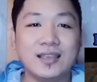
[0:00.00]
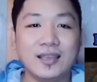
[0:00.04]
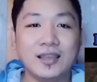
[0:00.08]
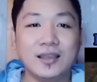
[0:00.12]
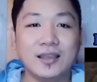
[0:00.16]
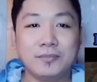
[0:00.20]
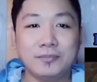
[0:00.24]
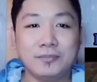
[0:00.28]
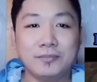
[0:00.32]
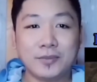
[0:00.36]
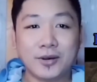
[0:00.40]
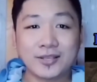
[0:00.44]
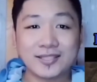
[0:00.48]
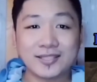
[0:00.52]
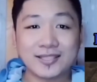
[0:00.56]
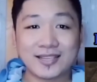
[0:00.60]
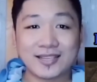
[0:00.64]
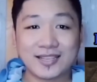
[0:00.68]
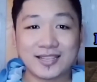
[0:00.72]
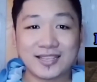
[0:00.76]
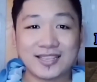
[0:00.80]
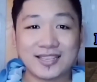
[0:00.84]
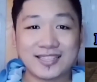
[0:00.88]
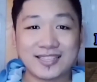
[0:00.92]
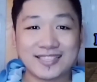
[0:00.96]
Mostly,
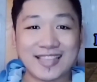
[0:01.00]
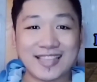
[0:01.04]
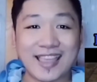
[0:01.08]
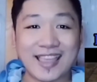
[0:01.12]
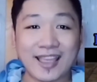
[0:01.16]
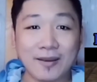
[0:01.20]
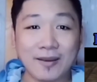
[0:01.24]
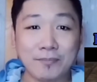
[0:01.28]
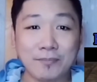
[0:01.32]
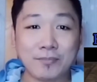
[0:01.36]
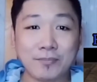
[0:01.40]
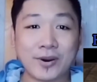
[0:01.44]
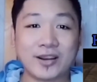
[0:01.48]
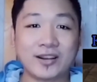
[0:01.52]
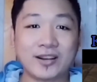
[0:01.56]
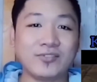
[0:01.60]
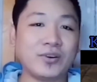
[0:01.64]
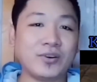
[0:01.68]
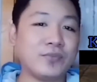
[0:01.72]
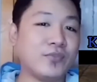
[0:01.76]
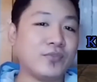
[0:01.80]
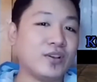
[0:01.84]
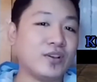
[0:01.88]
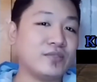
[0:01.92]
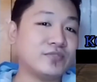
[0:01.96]
second part
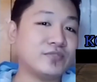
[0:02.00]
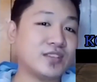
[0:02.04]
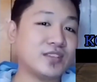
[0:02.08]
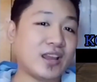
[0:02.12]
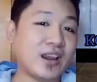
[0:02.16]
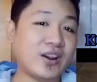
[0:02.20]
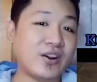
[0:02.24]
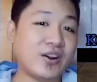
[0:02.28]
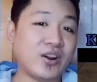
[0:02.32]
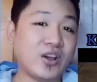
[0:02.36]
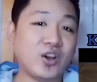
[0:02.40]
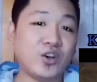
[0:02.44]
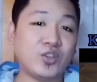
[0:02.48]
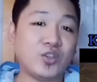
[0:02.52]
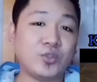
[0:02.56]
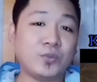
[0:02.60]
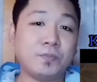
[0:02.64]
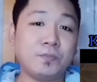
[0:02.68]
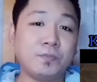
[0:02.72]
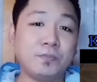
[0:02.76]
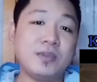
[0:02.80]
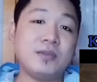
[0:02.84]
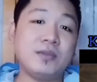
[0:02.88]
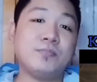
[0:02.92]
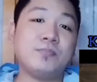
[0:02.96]
revolves around
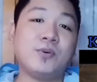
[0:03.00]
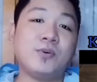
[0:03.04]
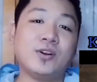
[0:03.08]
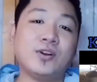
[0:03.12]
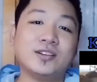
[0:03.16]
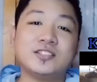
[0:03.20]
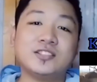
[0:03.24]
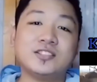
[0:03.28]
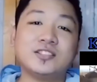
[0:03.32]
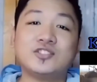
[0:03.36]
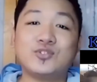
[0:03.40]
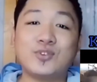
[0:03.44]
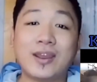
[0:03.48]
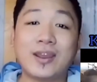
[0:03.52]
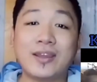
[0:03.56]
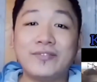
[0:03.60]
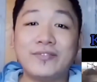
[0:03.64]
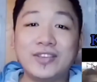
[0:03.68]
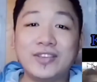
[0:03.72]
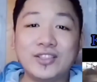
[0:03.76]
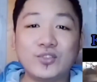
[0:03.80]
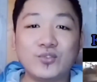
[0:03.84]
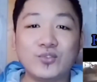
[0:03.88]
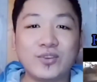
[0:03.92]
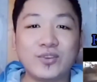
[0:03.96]
people striving
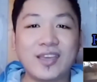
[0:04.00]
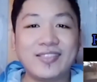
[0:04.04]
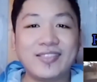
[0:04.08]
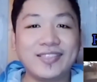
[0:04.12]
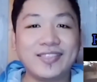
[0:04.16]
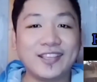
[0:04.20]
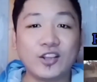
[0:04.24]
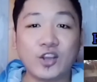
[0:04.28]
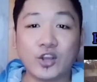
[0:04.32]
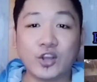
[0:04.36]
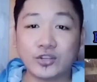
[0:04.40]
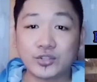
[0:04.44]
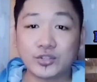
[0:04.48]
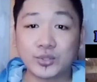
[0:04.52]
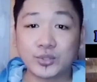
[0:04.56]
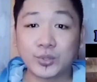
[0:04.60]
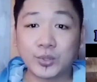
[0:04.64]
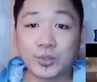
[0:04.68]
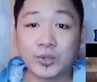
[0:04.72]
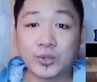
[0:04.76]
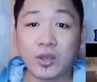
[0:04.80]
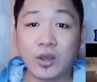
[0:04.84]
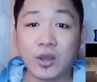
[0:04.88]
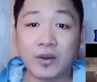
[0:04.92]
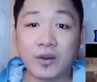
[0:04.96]
to get the control
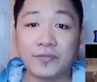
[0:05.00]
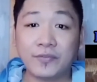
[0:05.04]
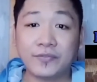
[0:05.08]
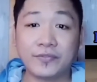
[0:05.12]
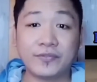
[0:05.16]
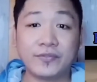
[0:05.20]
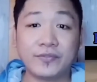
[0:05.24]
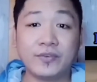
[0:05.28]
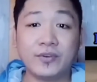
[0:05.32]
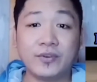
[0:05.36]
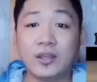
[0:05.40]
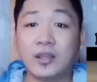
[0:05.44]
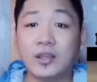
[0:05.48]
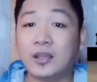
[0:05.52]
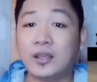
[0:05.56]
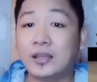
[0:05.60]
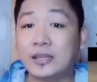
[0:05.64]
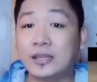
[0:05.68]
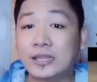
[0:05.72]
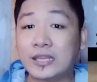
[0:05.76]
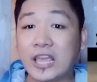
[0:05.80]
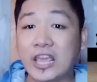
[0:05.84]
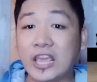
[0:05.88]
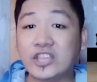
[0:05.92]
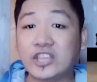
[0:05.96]
of
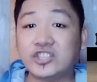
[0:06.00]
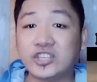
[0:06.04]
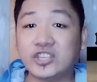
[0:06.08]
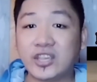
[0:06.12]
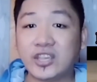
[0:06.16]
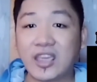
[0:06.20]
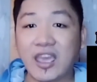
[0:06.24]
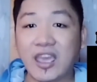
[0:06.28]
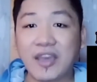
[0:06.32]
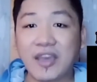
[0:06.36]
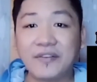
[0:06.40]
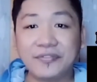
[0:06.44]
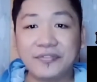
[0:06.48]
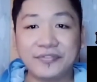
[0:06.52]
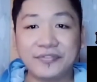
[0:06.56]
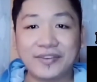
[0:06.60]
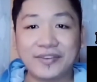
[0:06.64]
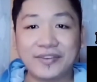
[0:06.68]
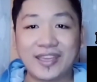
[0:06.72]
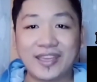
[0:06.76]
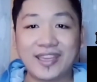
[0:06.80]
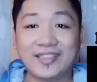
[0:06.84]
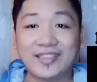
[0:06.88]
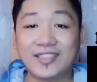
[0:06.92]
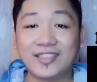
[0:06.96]
KGF
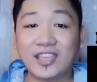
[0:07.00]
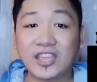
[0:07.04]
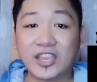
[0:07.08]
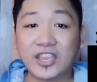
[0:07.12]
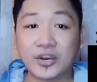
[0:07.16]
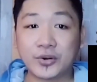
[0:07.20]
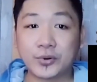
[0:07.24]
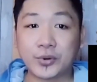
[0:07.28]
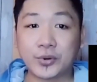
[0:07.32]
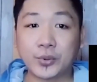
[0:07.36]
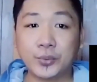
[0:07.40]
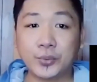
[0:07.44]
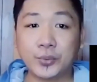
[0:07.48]
and the hero.